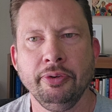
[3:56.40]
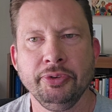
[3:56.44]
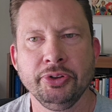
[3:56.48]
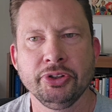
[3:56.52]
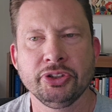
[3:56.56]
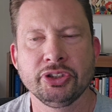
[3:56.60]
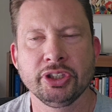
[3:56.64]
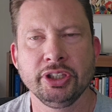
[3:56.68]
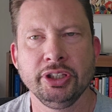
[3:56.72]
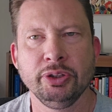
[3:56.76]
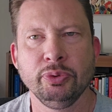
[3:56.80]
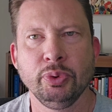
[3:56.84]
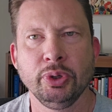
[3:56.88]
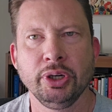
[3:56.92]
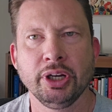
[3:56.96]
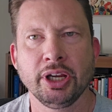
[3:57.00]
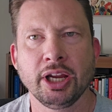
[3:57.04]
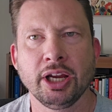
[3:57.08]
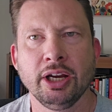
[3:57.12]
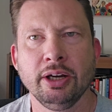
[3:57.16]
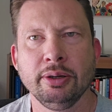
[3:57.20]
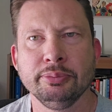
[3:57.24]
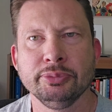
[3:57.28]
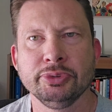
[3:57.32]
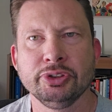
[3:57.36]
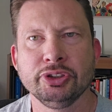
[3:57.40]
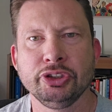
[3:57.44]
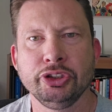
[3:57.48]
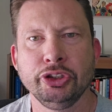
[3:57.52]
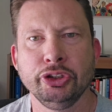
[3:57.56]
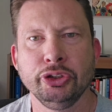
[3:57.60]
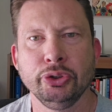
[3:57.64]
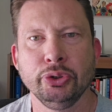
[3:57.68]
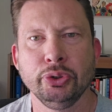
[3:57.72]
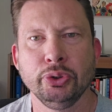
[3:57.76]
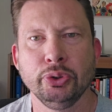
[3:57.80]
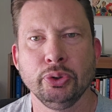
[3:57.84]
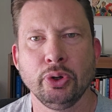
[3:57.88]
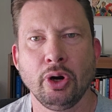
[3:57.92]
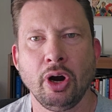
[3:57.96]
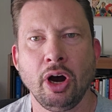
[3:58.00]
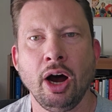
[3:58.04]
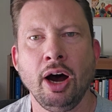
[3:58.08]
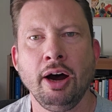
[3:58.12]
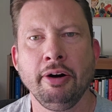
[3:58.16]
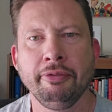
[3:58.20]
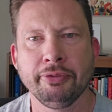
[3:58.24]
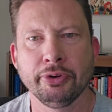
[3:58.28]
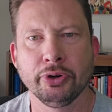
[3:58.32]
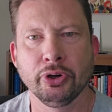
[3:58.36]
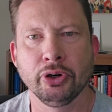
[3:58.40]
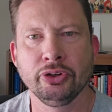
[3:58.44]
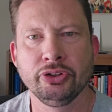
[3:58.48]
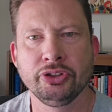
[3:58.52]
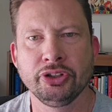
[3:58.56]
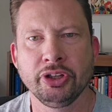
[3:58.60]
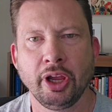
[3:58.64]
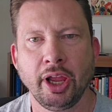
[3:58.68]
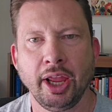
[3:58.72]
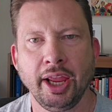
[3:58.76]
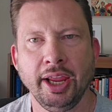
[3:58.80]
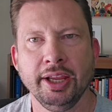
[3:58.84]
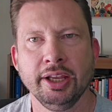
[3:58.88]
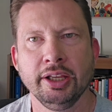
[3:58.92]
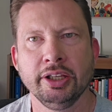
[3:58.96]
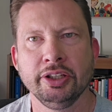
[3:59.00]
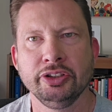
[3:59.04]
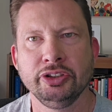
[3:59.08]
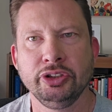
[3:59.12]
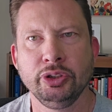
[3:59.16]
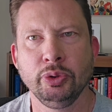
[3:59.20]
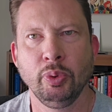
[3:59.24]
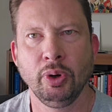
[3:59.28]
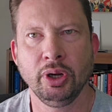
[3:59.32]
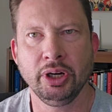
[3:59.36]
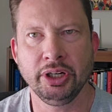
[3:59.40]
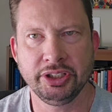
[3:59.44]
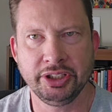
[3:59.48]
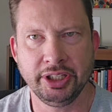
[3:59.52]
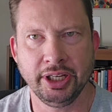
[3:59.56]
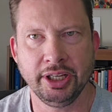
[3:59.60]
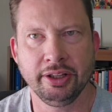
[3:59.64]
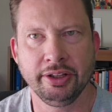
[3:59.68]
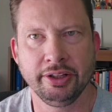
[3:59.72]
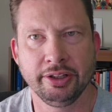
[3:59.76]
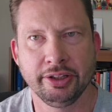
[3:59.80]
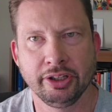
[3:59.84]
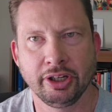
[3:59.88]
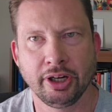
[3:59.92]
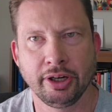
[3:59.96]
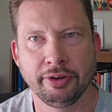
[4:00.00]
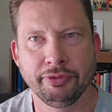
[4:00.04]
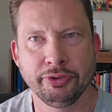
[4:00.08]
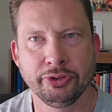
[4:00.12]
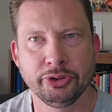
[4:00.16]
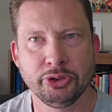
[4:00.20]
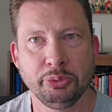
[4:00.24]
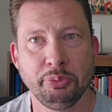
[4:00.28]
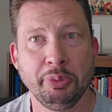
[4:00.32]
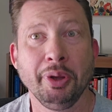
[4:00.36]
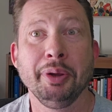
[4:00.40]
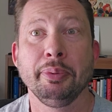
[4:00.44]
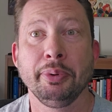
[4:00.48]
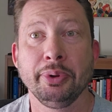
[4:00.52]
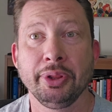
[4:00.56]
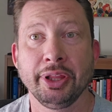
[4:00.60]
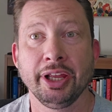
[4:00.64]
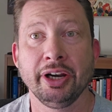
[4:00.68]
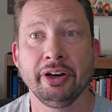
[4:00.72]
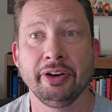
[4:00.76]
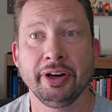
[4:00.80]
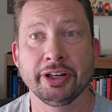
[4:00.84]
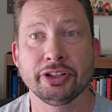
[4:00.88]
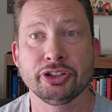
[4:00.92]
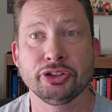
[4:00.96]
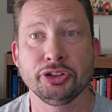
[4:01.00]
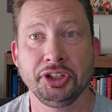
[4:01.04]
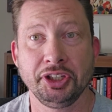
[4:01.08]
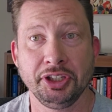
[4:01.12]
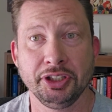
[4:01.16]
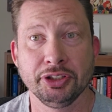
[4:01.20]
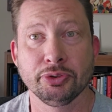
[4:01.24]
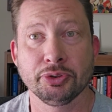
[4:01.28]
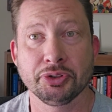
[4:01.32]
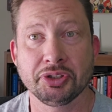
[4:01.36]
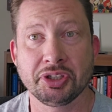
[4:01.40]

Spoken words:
Obviously, when it comes to offers, is you want to tailor the offer to people that are actually